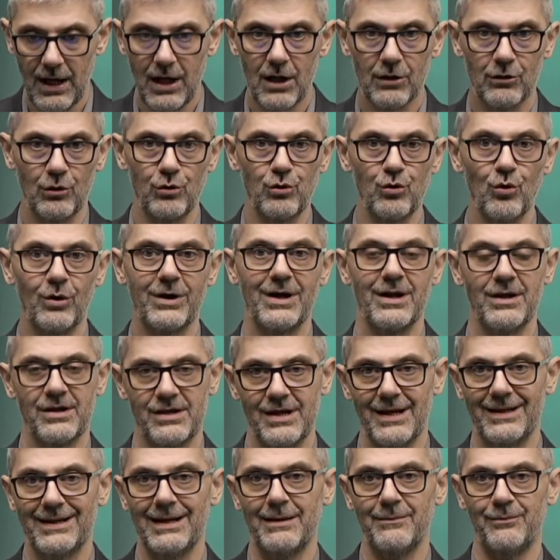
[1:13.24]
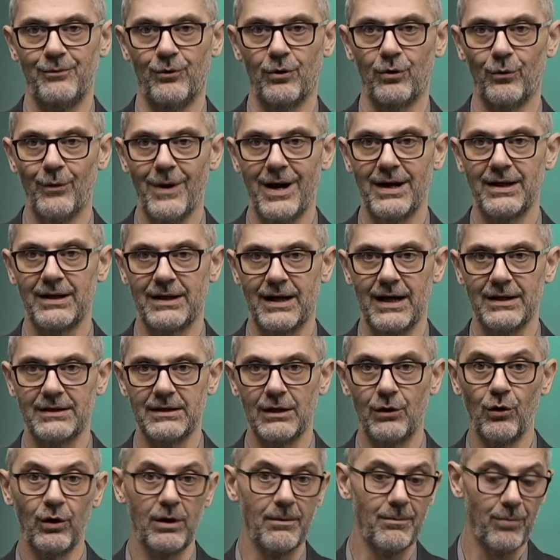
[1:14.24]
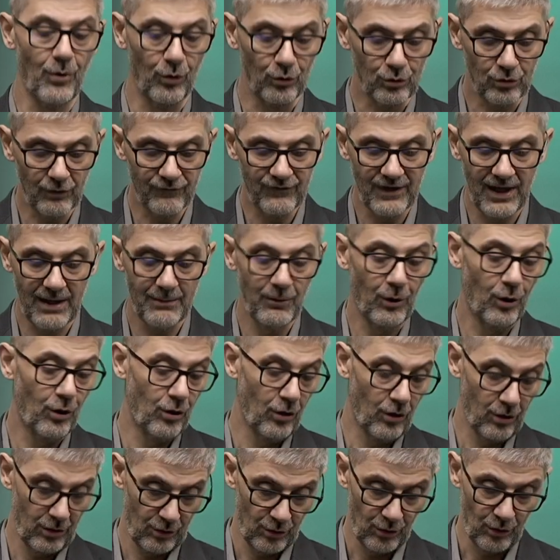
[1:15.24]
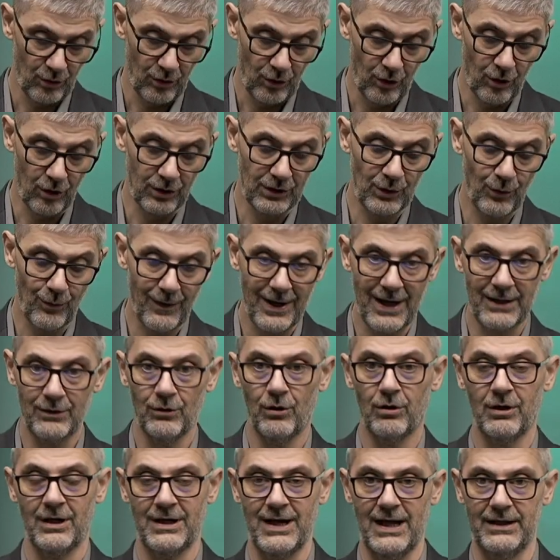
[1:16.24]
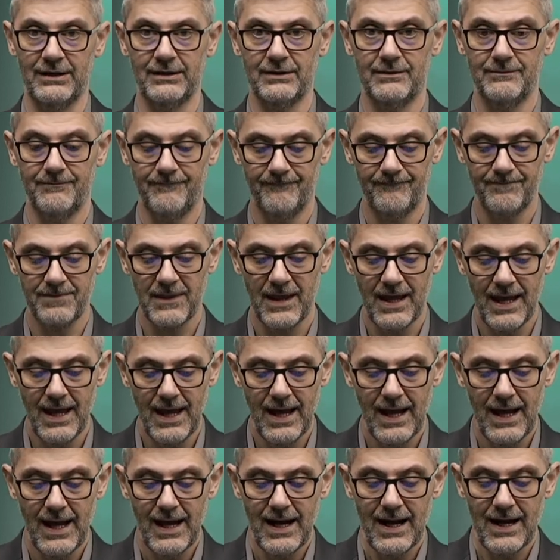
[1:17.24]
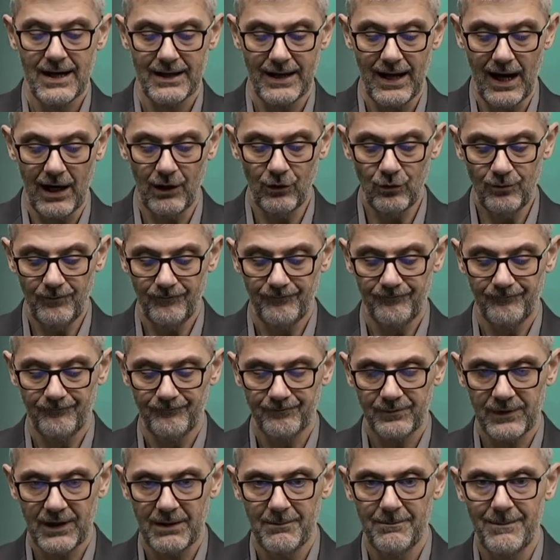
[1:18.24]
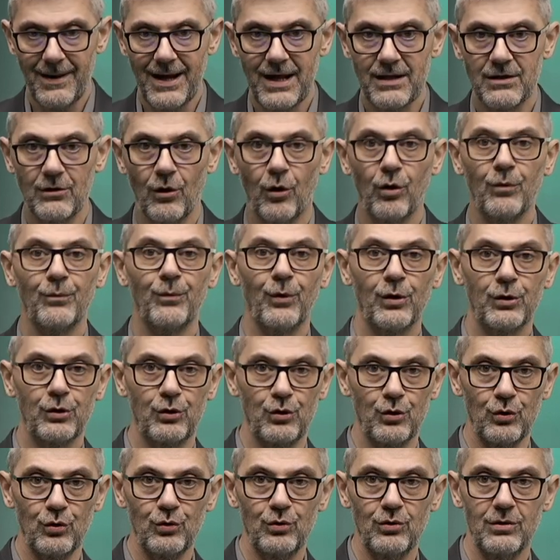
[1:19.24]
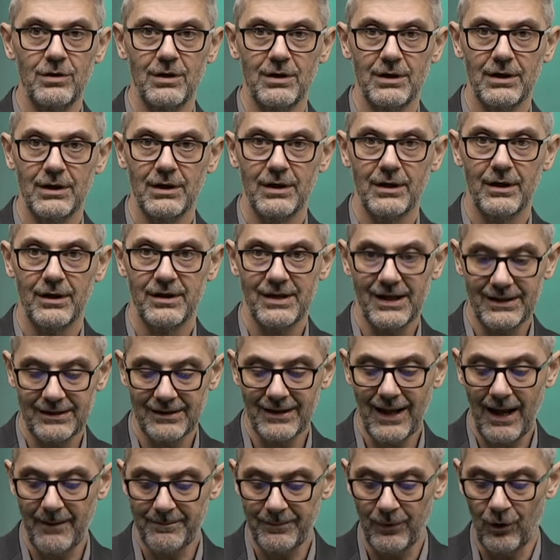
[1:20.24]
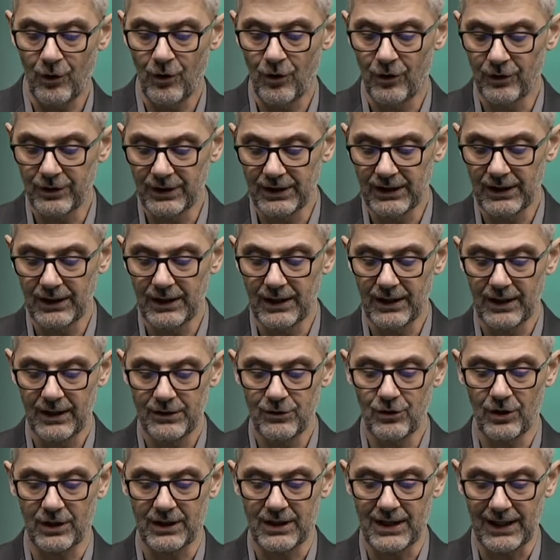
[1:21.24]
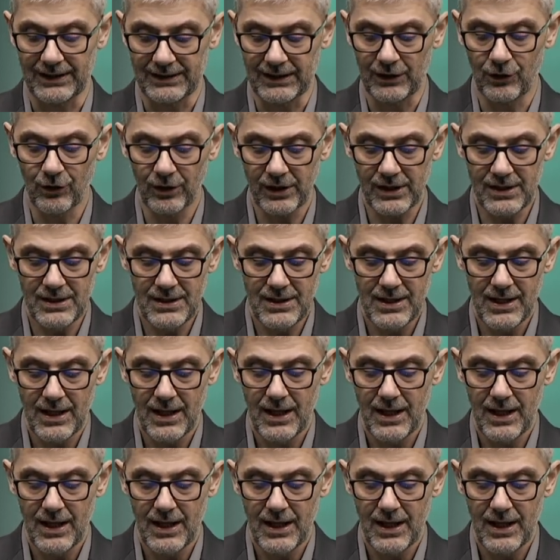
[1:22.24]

So you can set up for one category both of them, or only one or another. Now, based on what you set it up on your category,